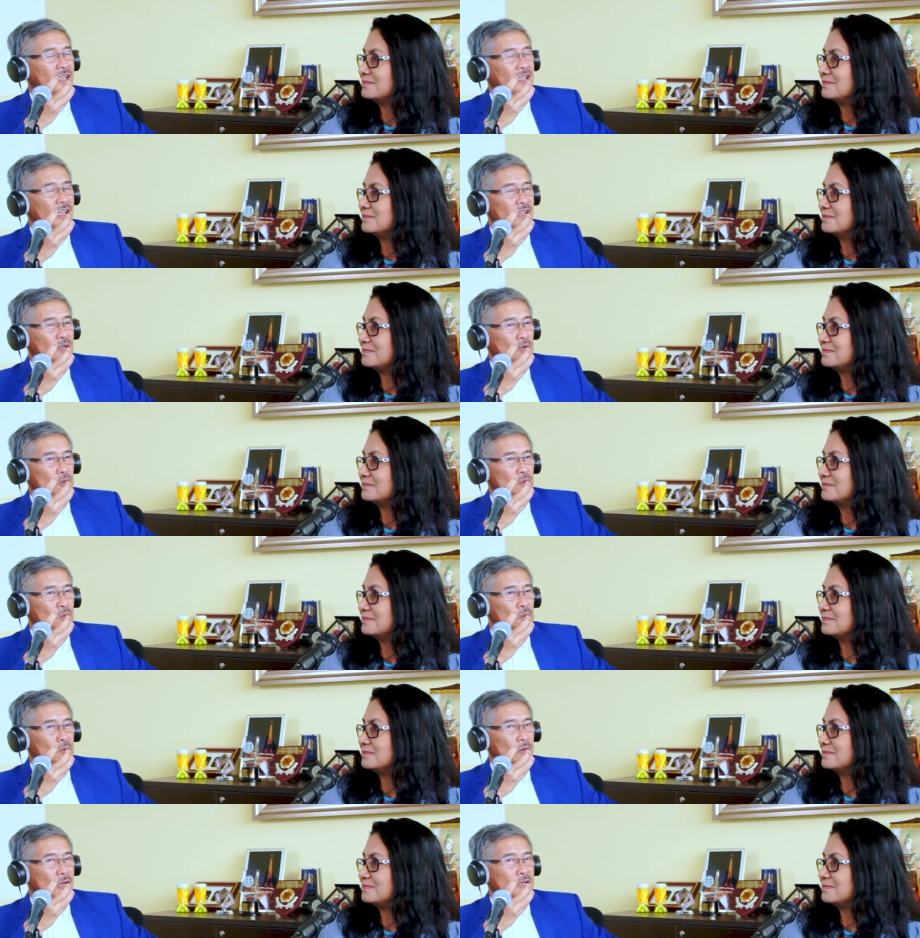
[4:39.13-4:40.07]
Speaker 1: that
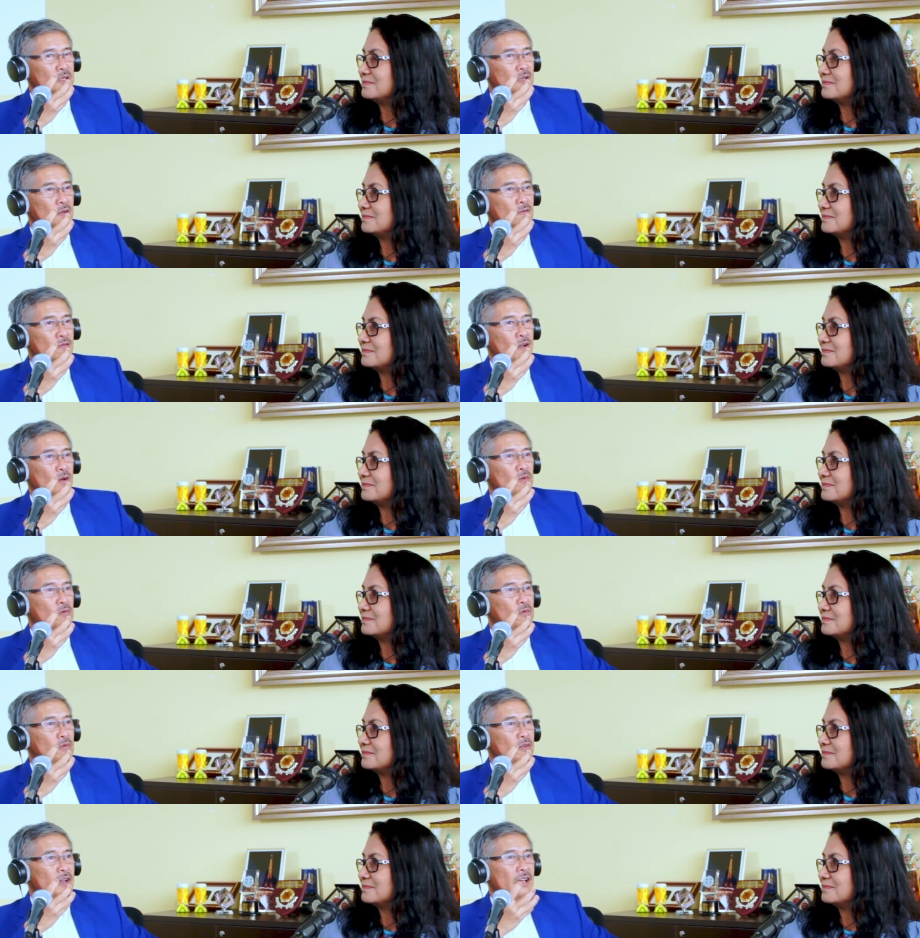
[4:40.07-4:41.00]
you actually felt
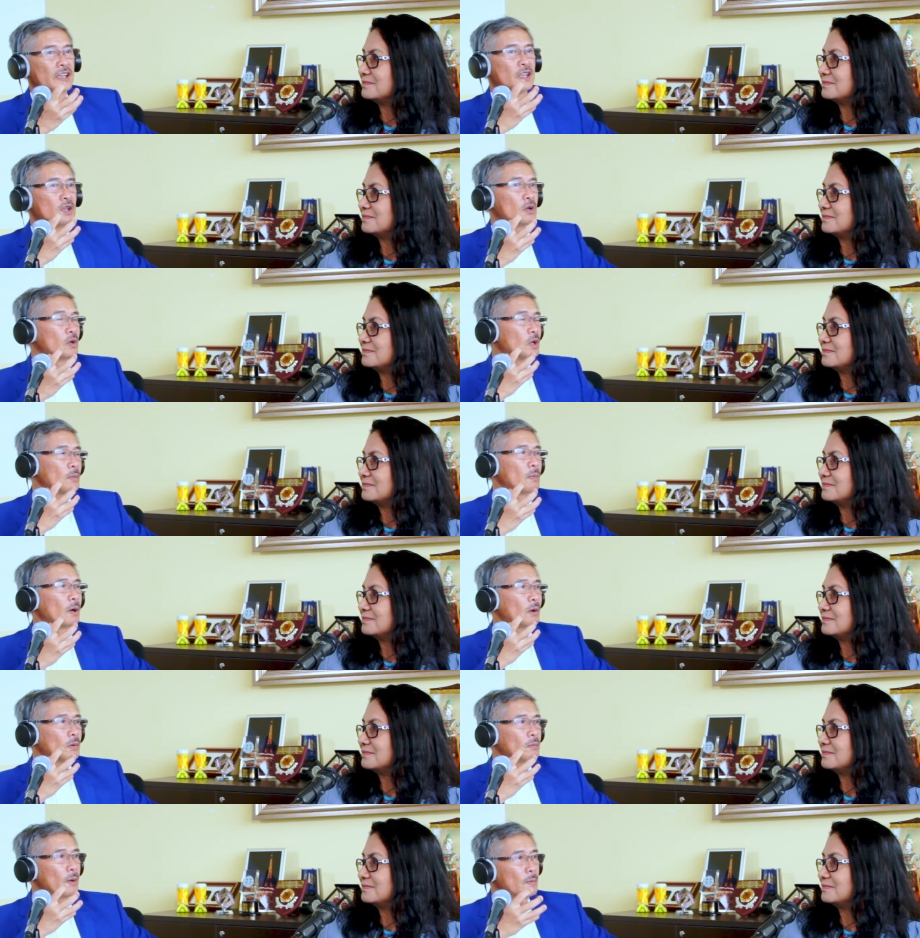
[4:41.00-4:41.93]
really good
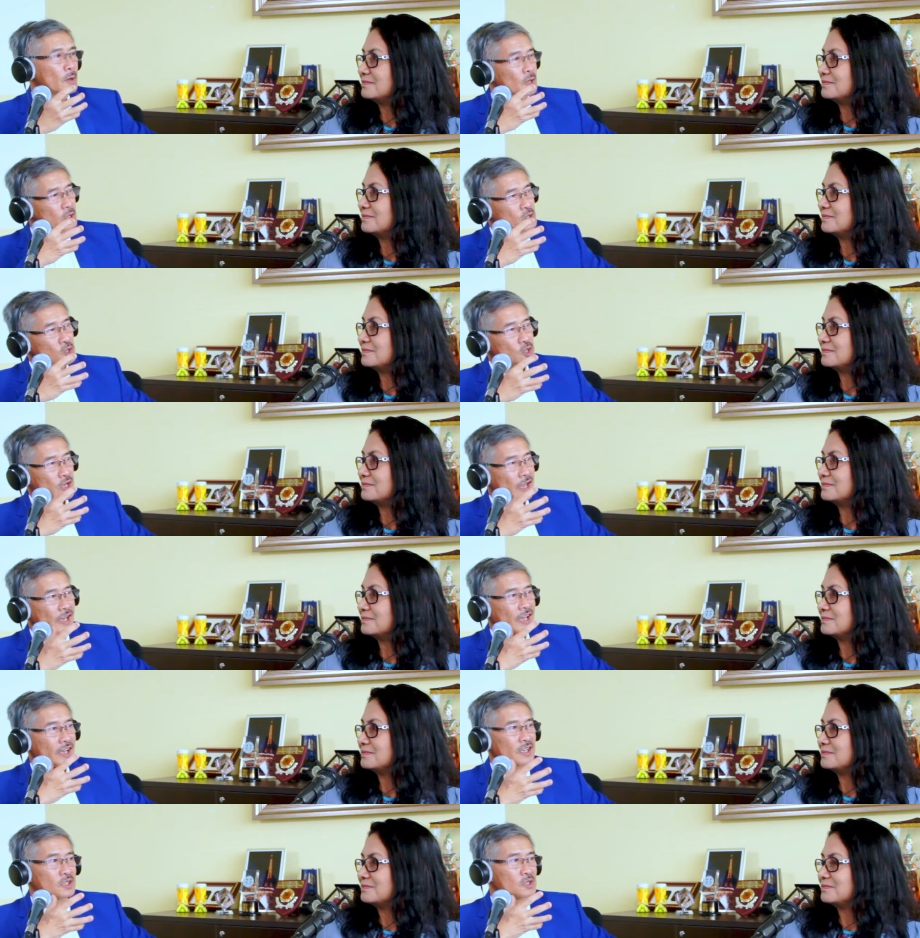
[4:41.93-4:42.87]
about? Maybe you can
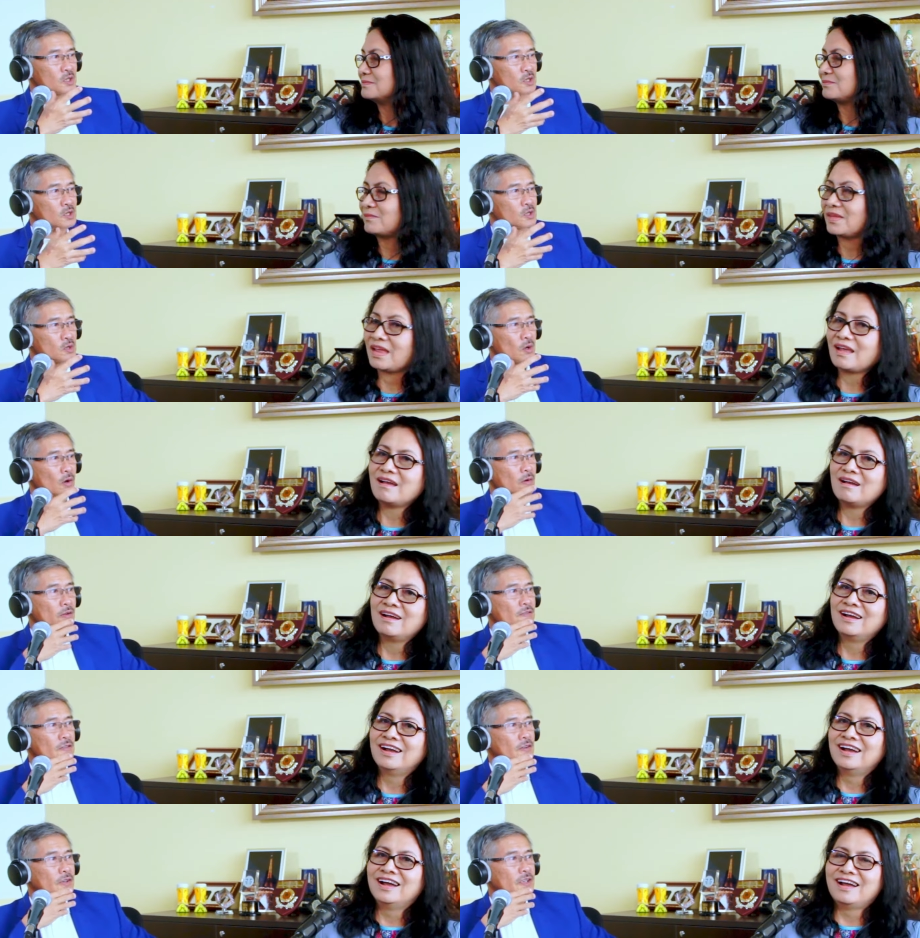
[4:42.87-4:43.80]
share that as a
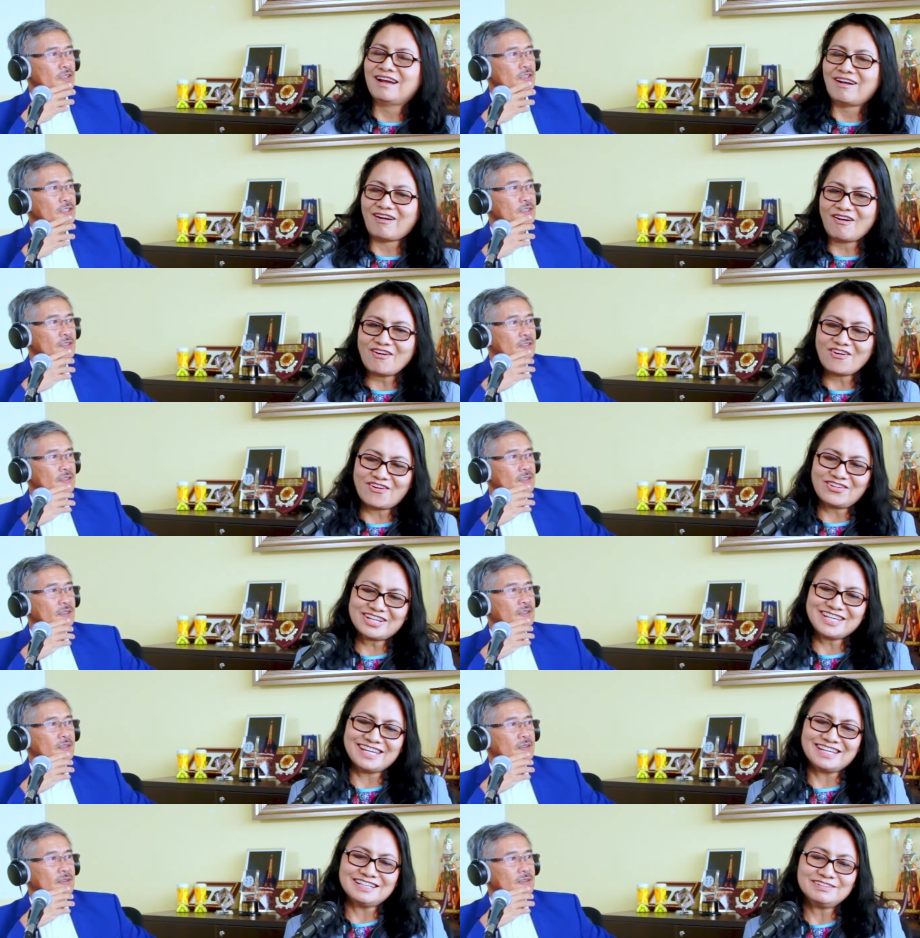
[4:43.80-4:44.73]
story for us.
Speaker 2: Oh,
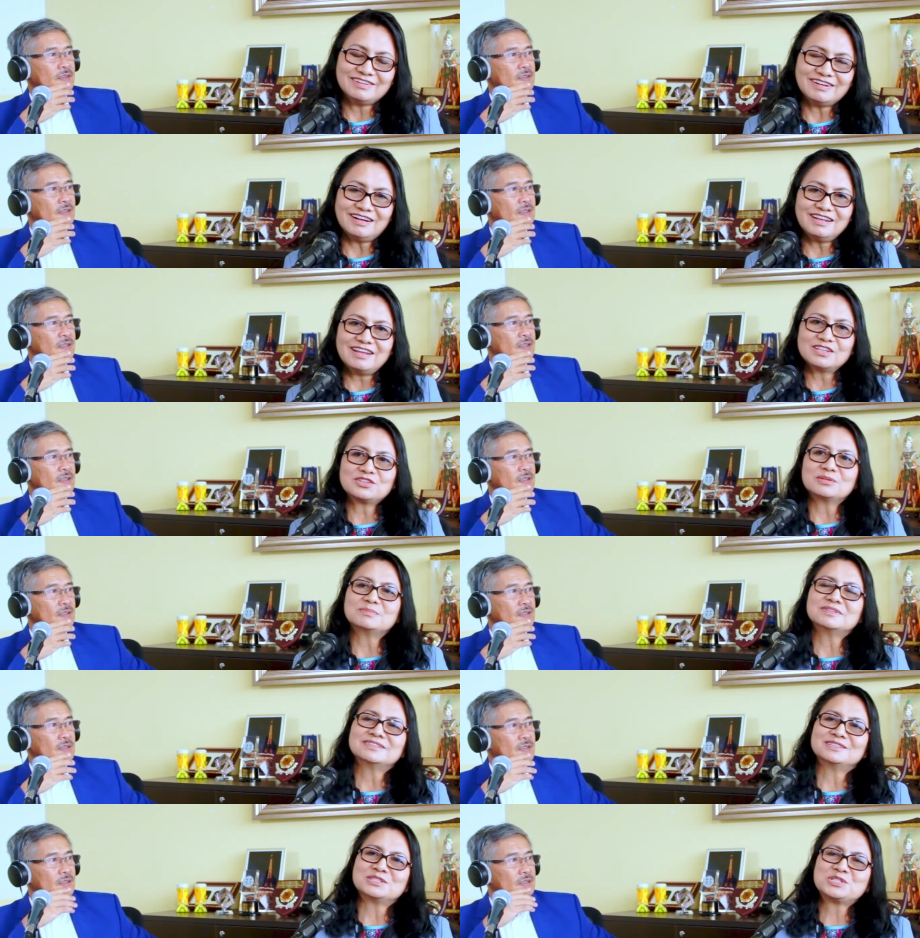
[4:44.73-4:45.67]
okay. A lot
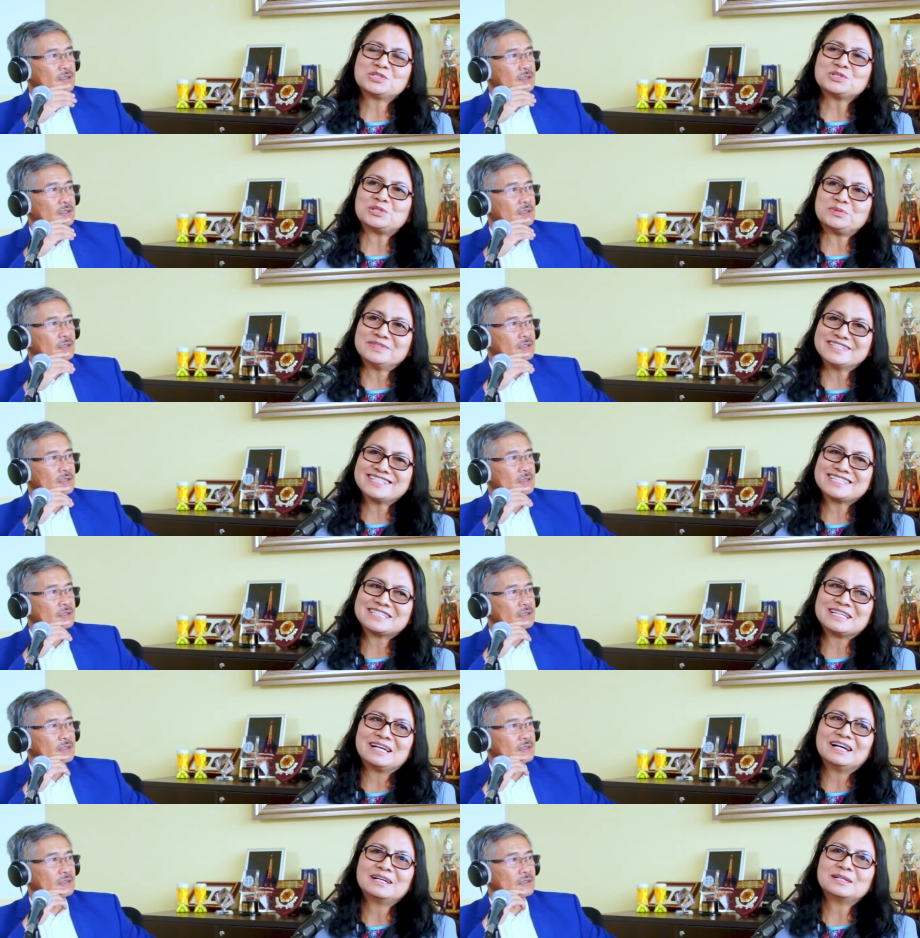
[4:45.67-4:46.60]
of uh,
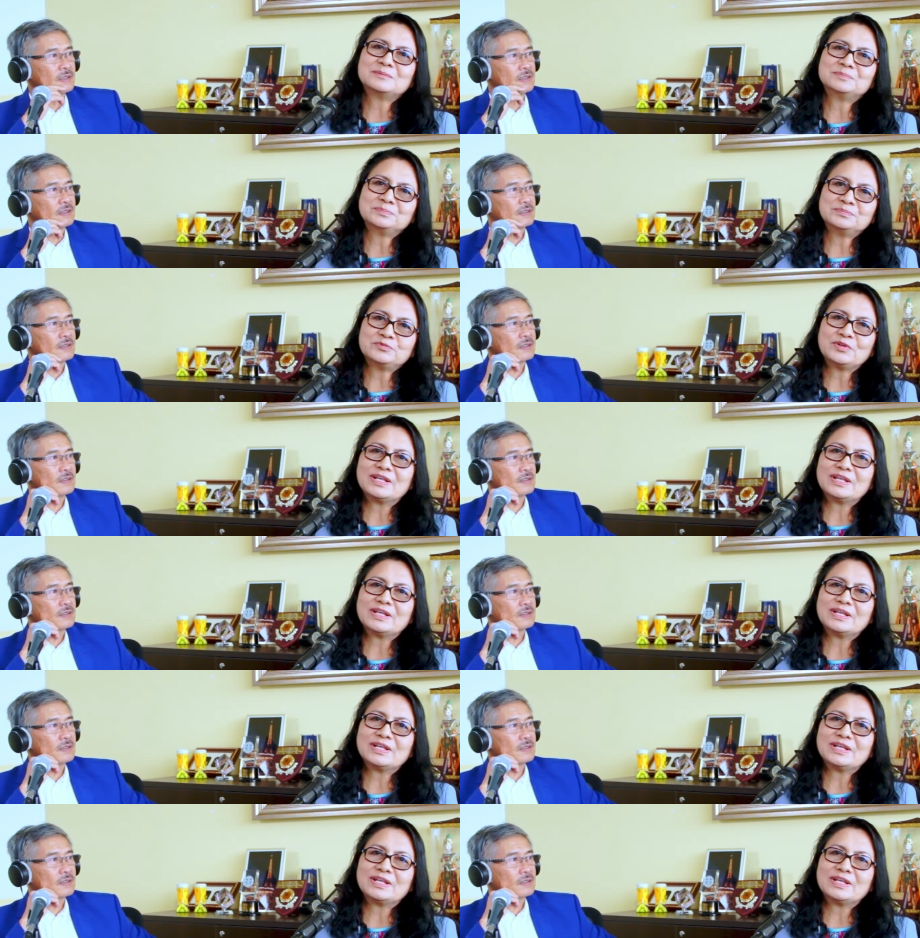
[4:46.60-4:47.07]
stories. Um,